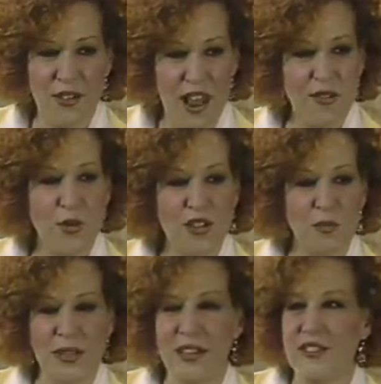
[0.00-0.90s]
never would have
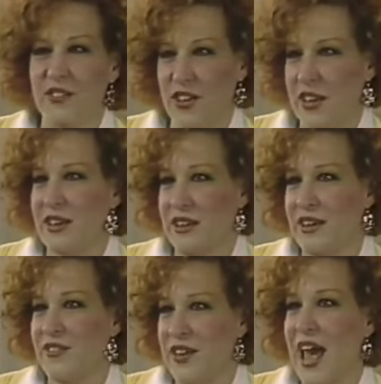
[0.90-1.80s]
believed if it,
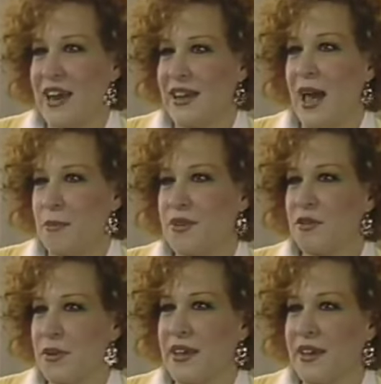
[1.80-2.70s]
if it hadn't happened to
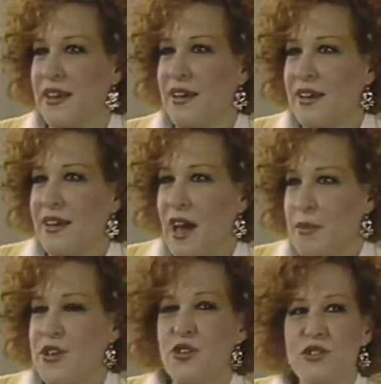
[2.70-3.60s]
me. I
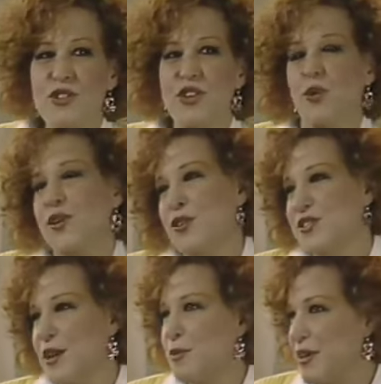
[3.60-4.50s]
mean, you you know, when you
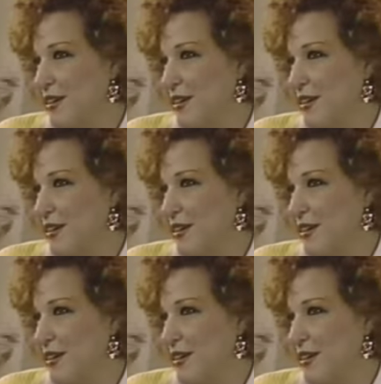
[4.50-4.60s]
somebody